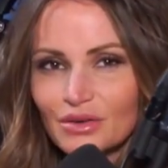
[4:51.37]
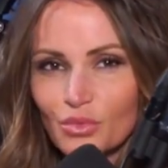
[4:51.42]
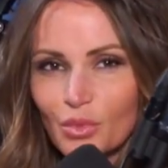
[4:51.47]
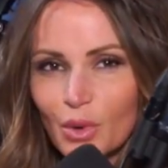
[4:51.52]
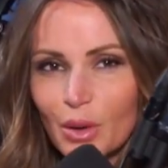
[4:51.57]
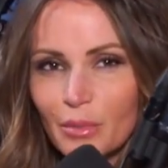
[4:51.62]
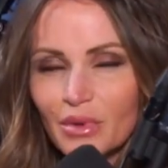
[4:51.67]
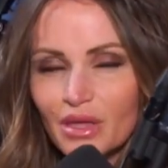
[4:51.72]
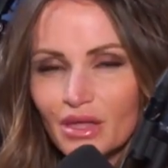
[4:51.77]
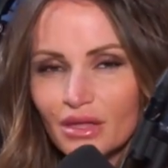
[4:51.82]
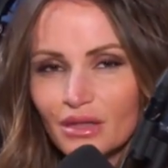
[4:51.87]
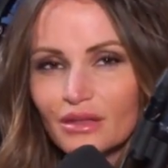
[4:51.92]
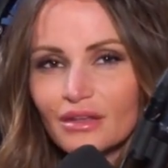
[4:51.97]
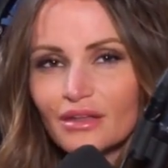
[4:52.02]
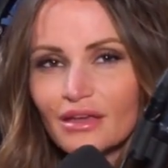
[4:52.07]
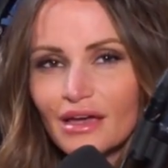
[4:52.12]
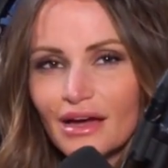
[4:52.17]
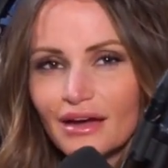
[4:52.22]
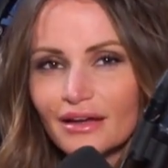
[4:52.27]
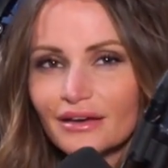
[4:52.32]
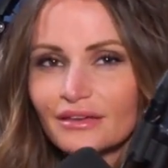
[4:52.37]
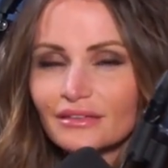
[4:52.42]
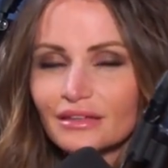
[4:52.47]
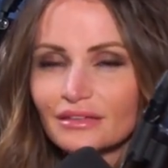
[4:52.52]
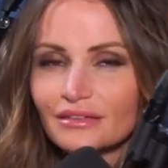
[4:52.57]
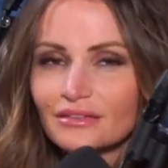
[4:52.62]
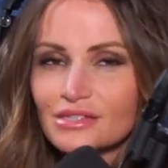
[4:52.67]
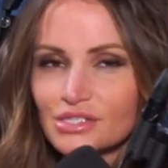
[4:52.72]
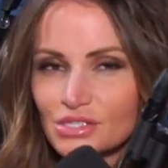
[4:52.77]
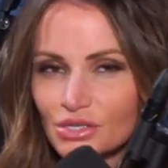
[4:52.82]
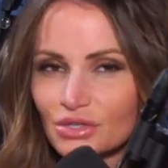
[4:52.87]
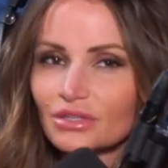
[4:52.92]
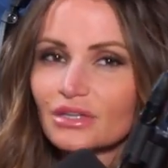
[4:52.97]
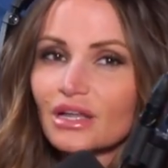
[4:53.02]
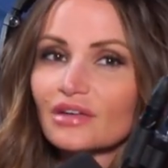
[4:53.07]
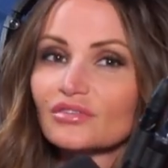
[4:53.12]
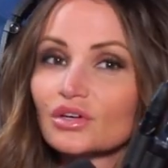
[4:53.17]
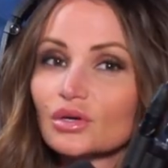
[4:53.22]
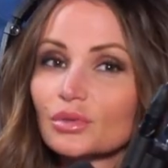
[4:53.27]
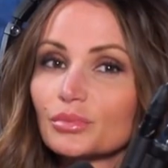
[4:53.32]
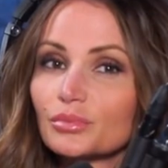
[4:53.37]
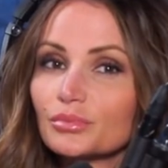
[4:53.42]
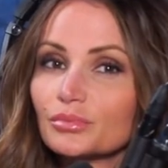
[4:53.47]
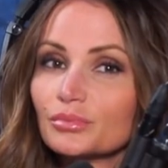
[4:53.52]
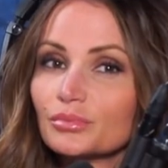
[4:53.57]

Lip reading: women at a certain level.